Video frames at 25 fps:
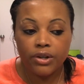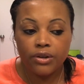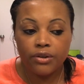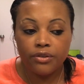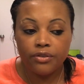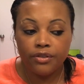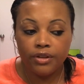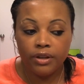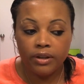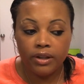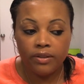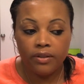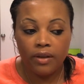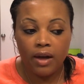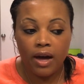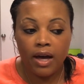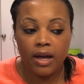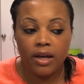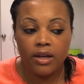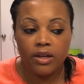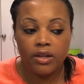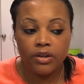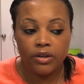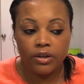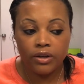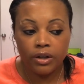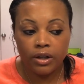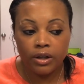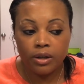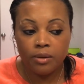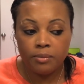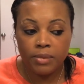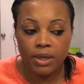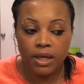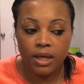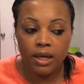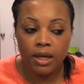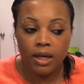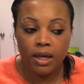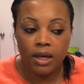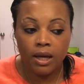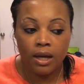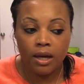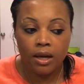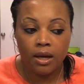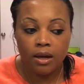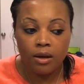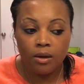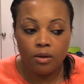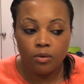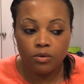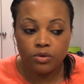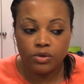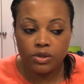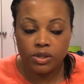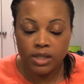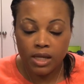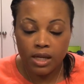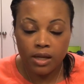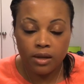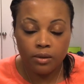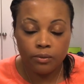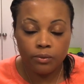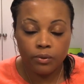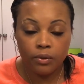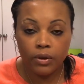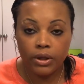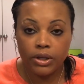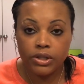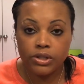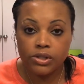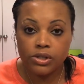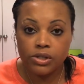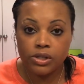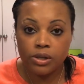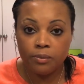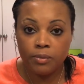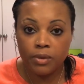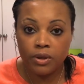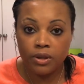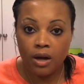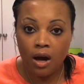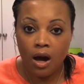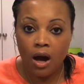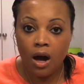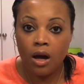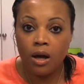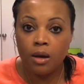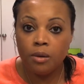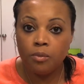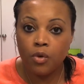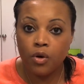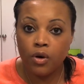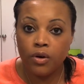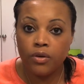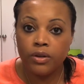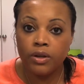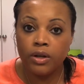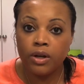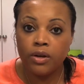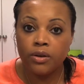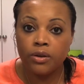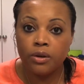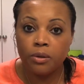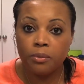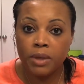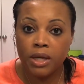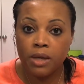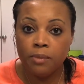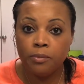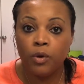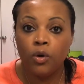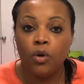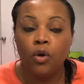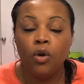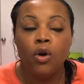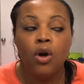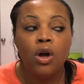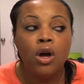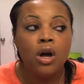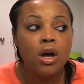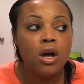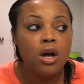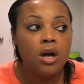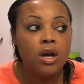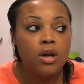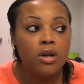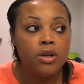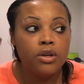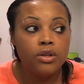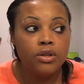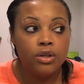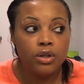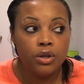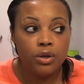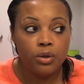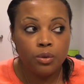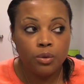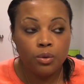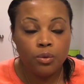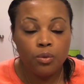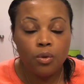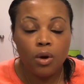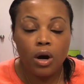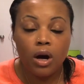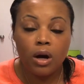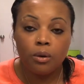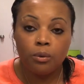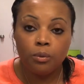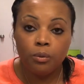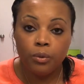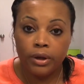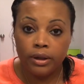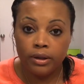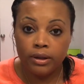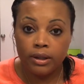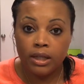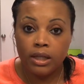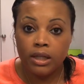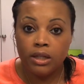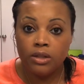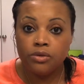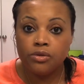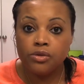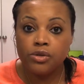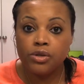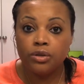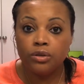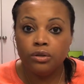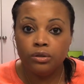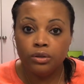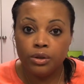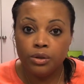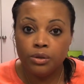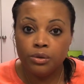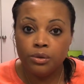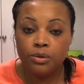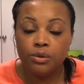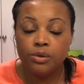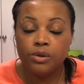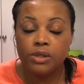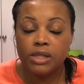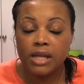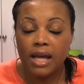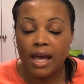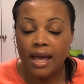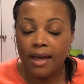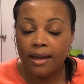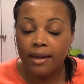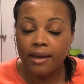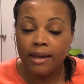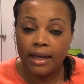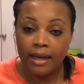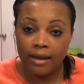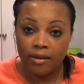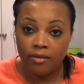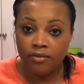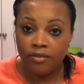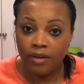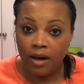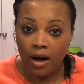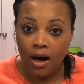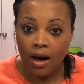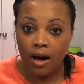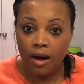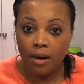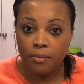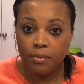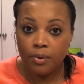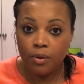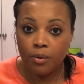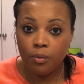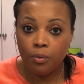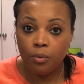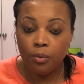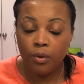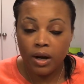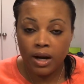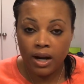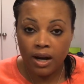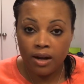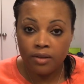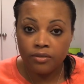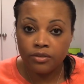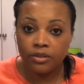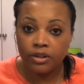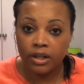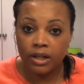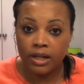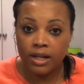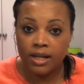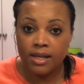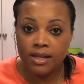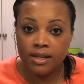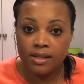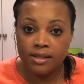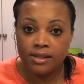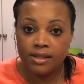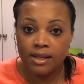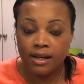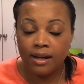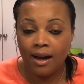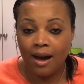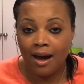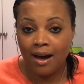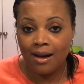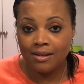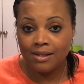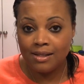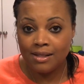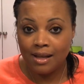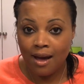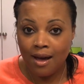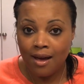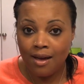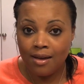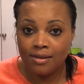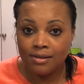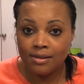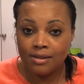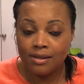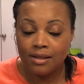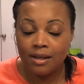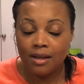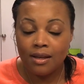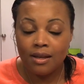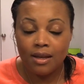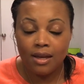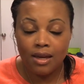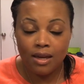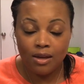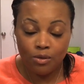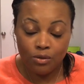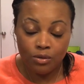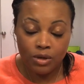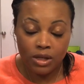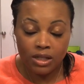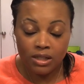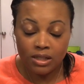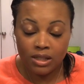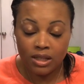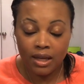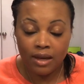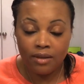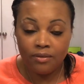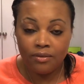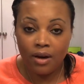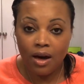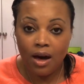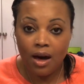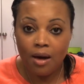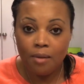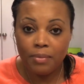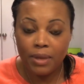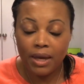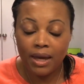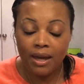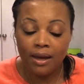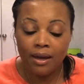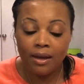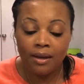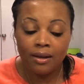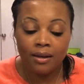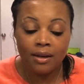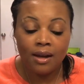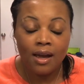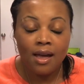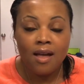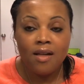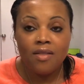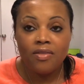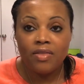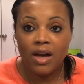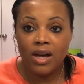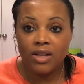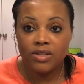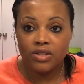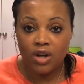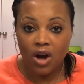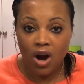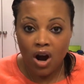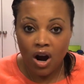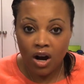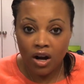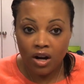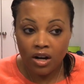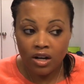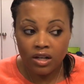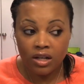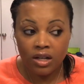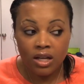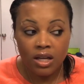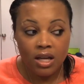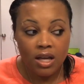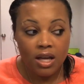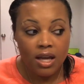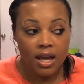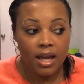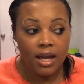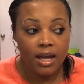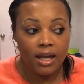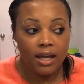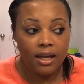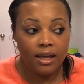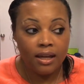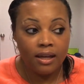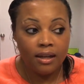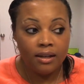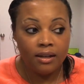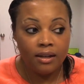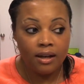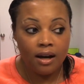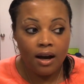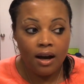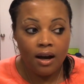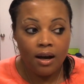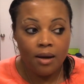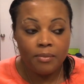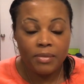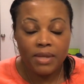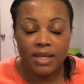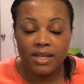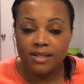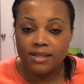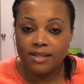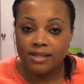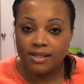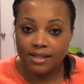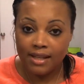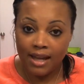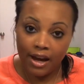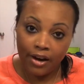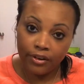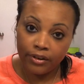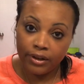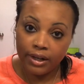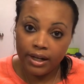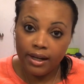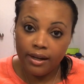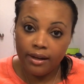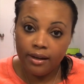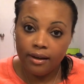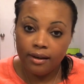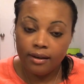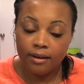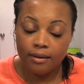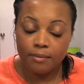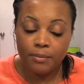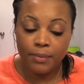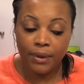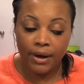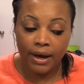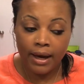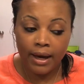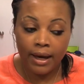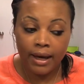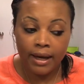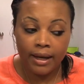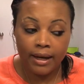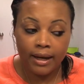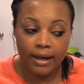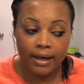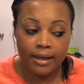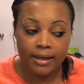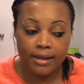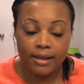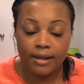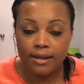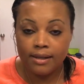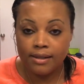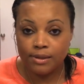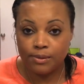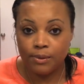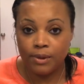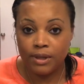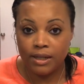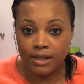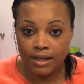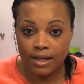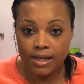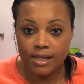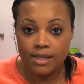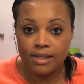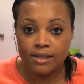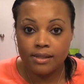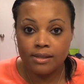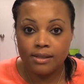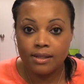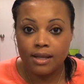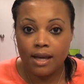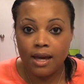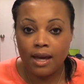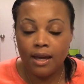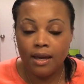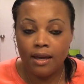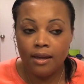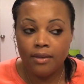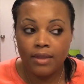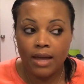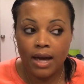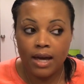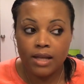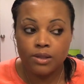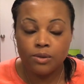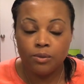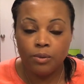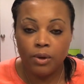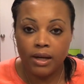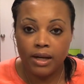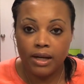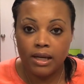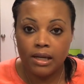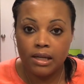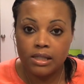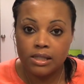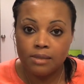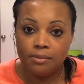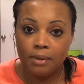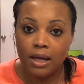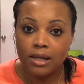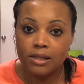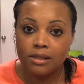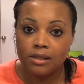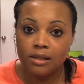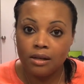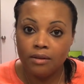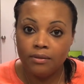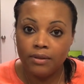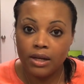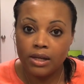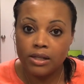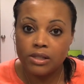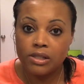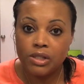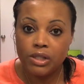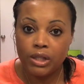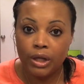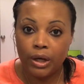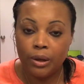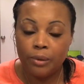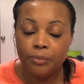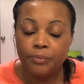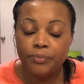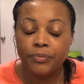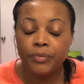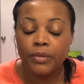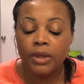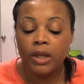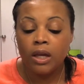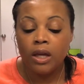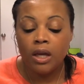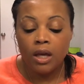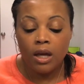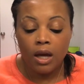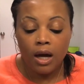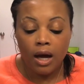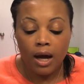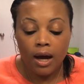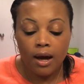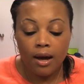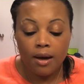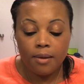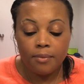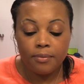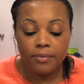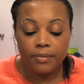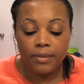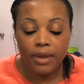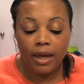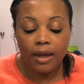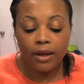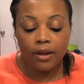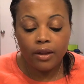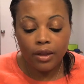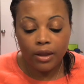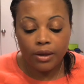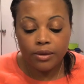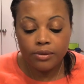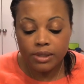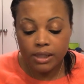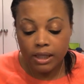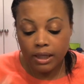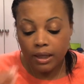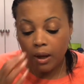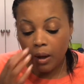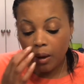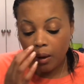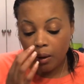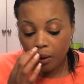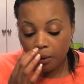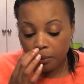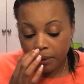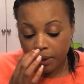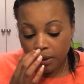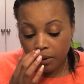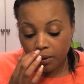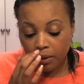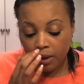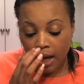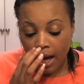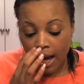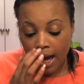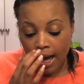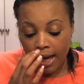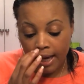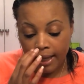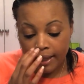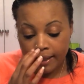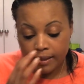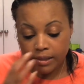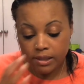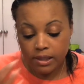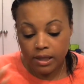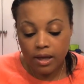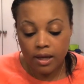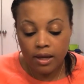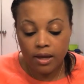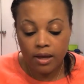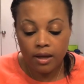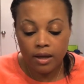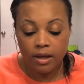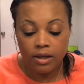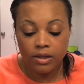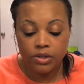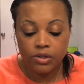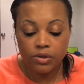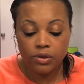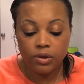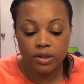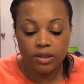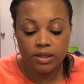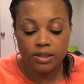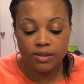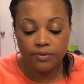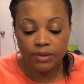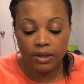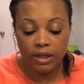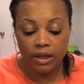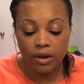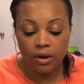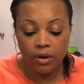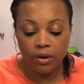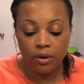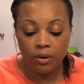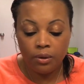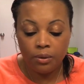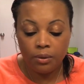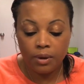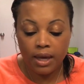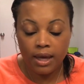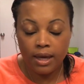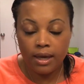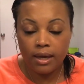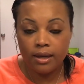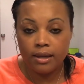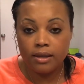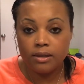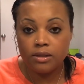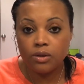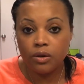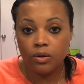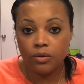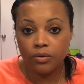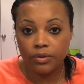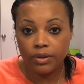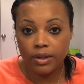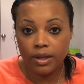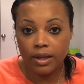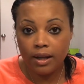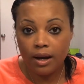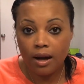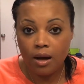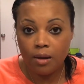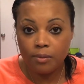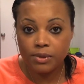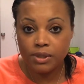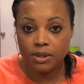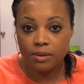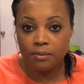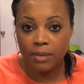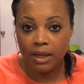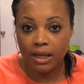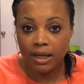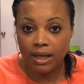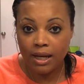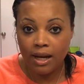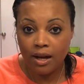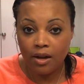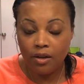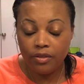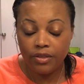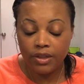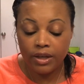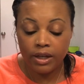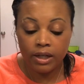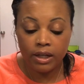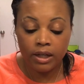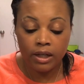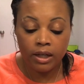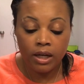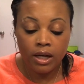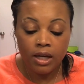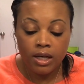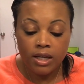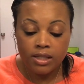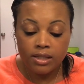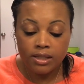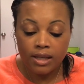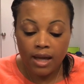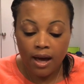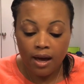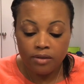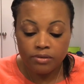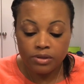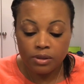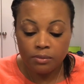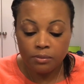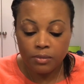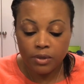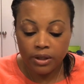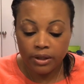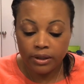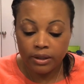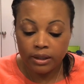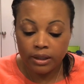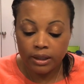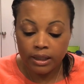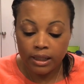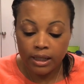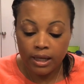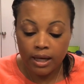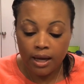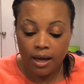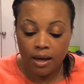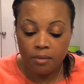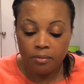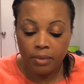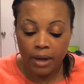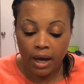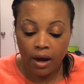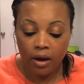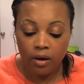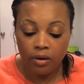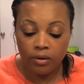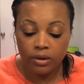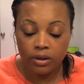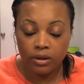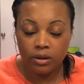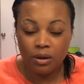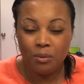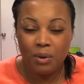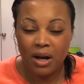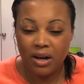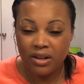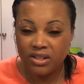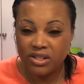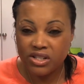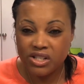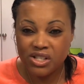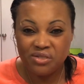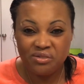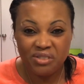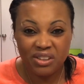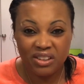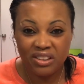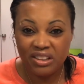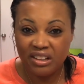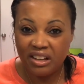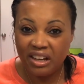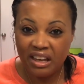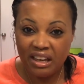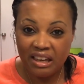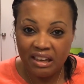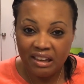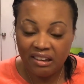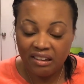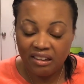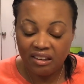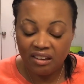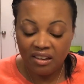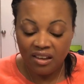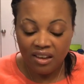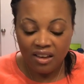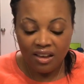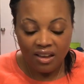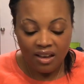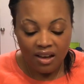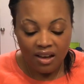you're feeling like you're going to be seeking relationship with God more than other people, you are willing to lose and give up whatever it is that God says you need to give up. And that's hard, and it's scary, but it is what it is, and that's what he expects of us. So in closing, I hope that you guys enjoy this video, and hopefully it helps somebody out there to have some clarity about, you know, why they're just feeling ick.